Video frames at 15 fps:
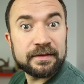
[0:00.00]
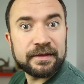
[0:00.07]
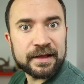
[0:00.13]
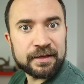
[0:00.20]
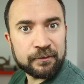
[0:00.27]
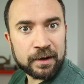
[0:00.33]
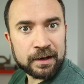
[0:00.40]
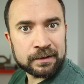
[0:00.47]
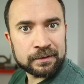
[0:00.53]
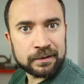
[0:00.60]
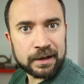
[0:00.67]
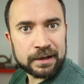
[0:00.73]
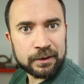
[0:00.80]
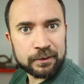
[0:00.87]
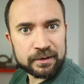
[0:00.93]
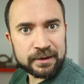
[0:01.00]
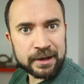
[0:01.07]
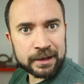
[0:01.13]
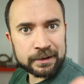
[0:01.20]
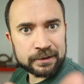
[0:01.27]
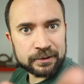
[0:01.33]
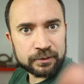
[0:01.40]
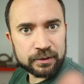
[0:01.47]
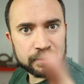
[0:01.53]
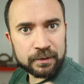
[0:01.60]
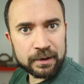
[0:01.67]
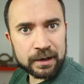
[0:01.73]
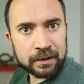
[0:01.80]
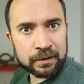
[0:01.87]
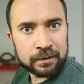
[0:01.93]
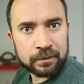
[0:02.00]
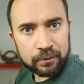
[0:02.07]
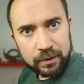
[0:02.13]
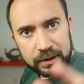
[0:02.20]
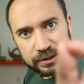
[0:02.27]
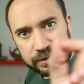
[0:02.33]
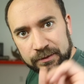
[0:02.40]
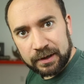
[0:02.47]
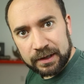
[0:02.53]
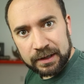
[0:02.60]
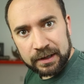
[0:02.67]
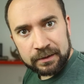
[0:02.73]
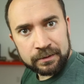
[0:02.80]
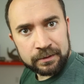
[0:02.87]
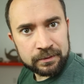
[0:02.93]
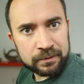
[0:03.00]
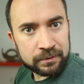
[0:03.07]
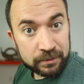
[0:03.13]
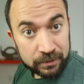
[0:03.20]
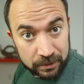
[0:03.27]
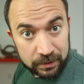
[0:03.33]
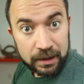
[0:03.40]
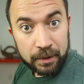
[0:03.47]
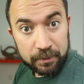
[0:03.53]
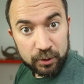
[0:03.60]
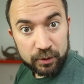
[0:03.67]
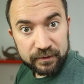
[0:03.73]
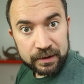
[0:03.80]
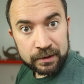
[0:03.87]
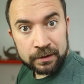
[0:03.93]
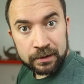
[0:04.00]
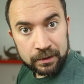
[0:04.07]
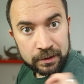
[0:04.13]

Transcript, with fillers: That's right, I know exactly who you are watching right now. I'll prove it.